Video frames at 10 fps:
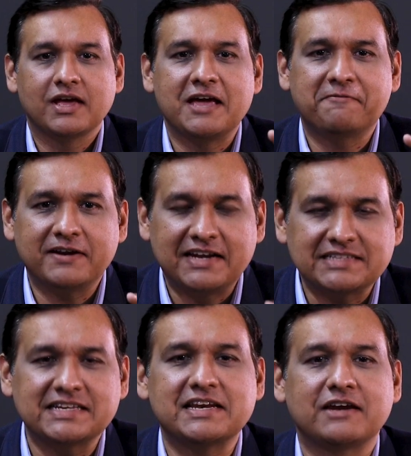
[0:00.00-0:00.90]
If a
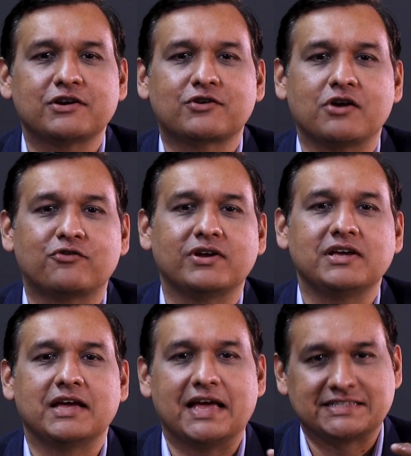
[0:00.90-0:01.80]
designated
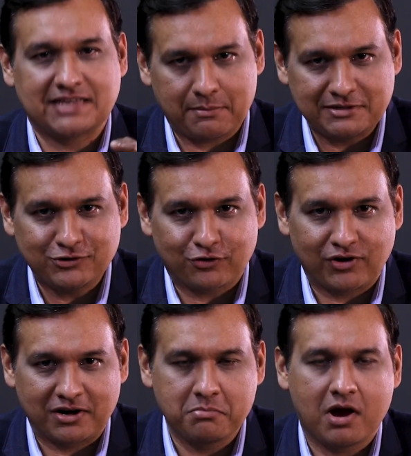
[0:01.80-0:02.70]
country examines your
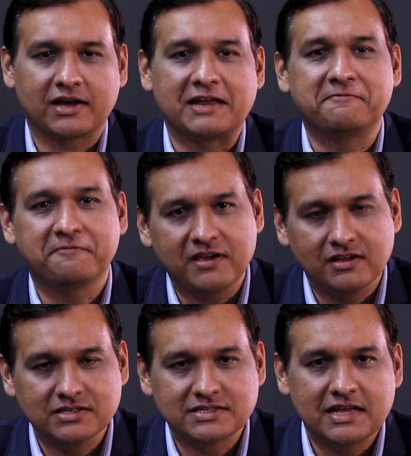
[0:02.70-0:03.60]
trademark and
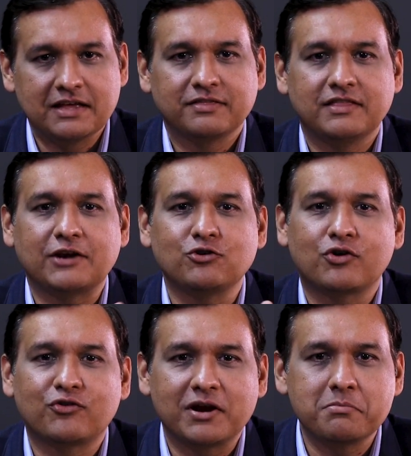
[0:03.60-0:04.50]
feels that your
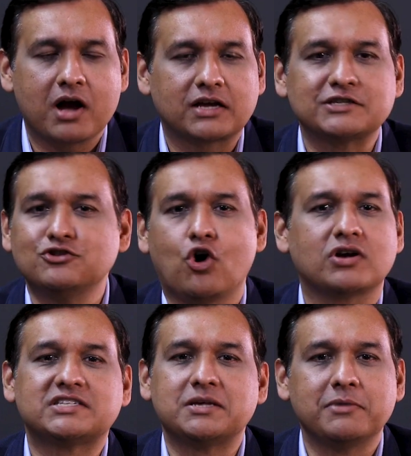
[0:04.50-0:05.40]
trademark is
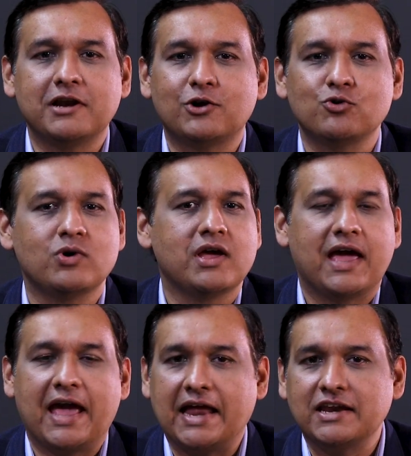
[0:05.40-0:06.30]
not similar
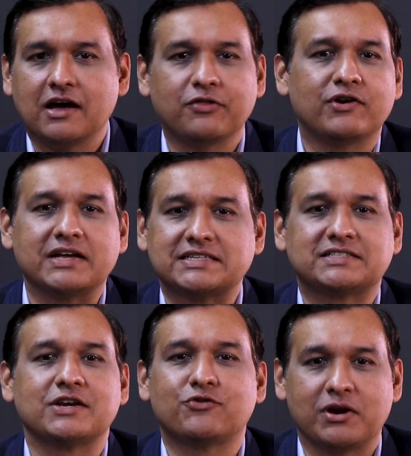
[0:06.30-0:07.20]
to any other
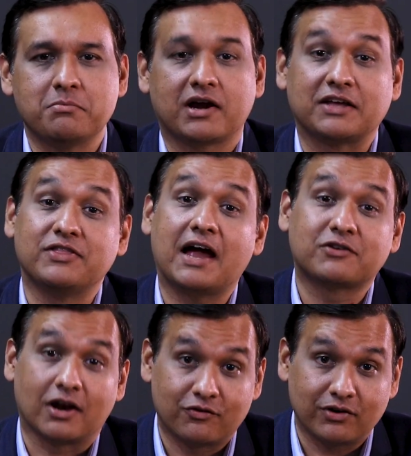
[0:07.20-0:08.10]
existing trademark in that
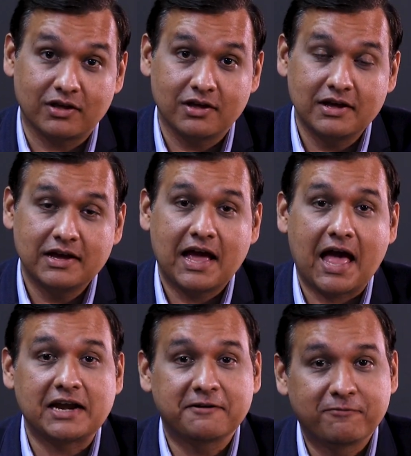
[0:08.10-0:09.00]
country,
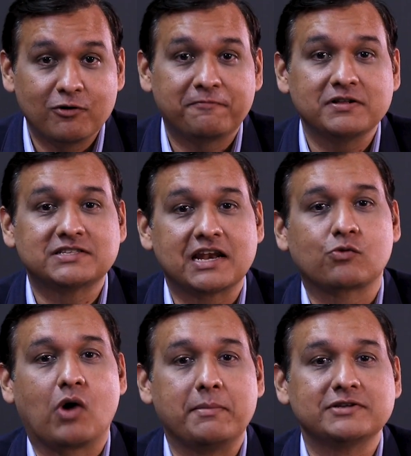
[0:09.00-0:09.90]
and it fulfills the
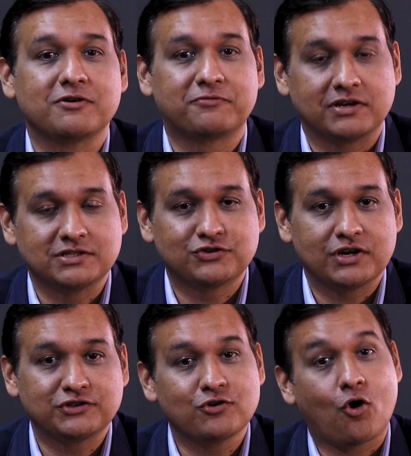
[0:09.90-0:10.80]
requirements of
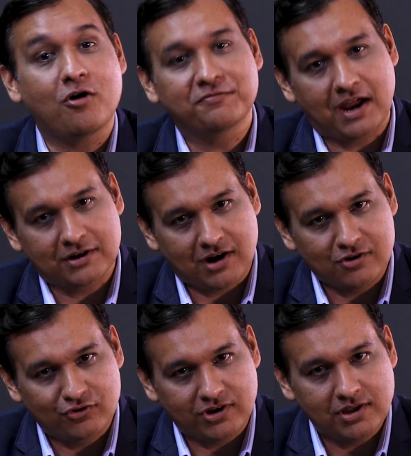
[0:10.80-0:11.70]
registration of that
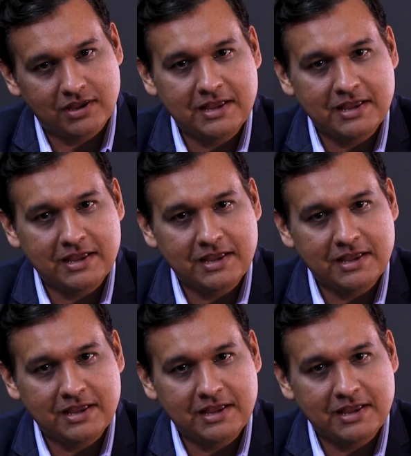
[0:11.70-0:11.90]
country